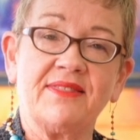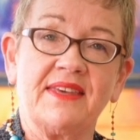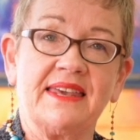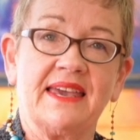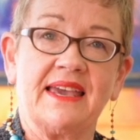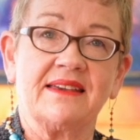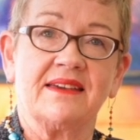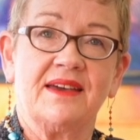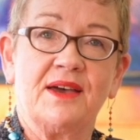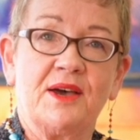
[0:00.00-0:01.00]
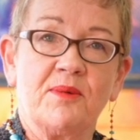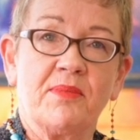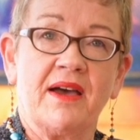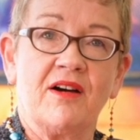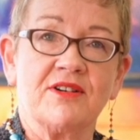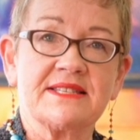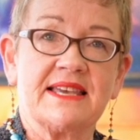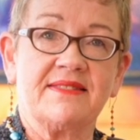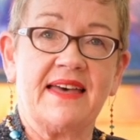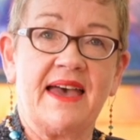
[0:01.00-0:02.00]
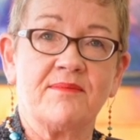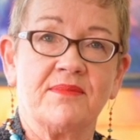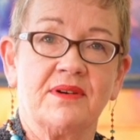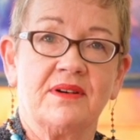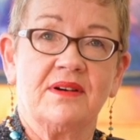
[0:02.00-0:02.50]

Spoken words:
thinking by asking them,